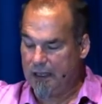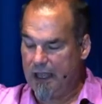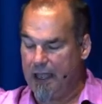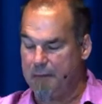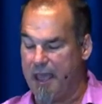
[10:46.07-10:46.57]

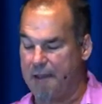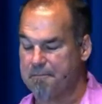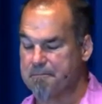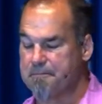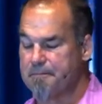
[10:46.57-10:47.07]
Amen.
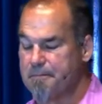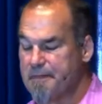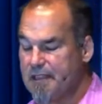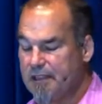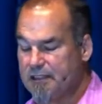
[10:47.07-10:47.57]

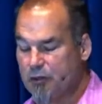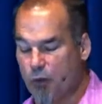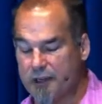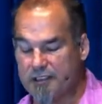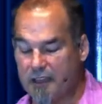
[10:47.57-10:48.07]
So,
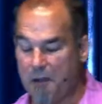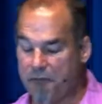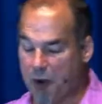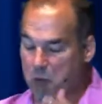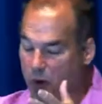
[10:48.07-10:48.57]
where does it come
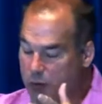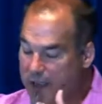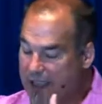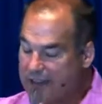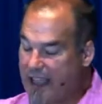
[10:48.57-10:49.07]
from? Where do we
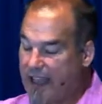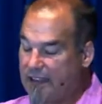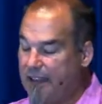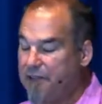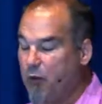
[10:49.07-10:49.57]
get that
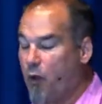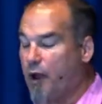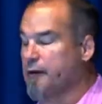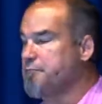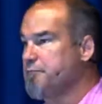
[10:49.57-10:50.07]
living
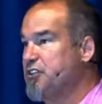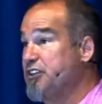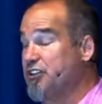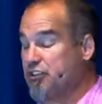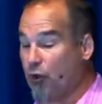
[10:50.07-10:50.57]
water?
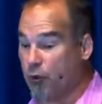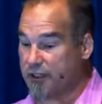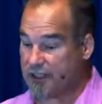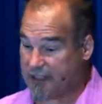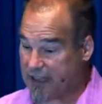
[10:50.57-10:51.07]
Jesus told
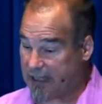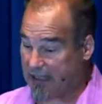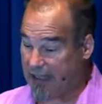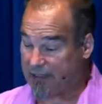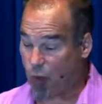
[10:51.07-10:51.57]
us, He said,
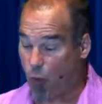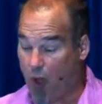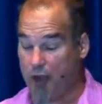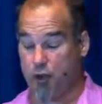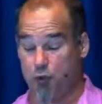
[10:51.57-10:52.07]
Let the
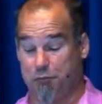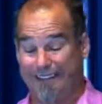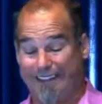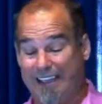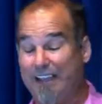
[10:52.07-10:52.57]
one who
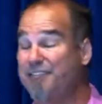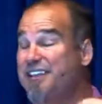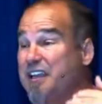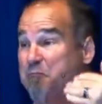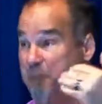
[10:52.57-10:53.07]
believes
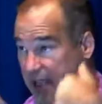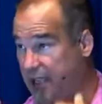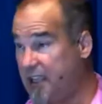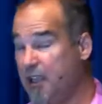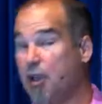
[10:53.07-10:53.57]
in
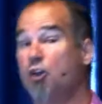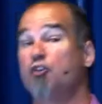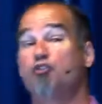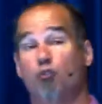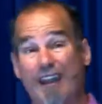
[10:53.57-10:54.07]
me
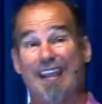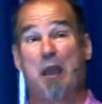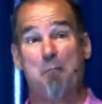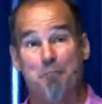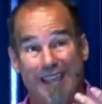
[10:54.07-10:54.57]
drink
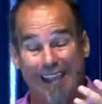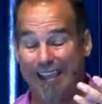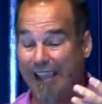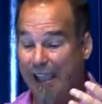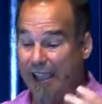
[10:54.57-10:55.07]

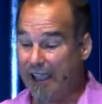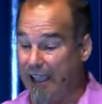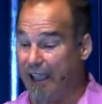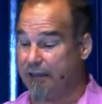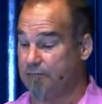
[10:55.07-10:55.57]
me
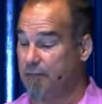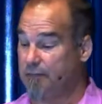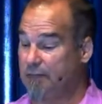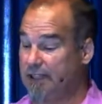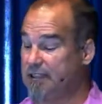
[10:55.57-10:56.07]
in.
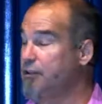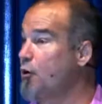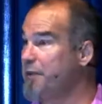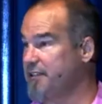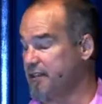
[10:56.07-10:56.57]
Listen, don't
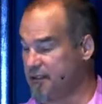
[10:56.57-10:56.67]
miss this.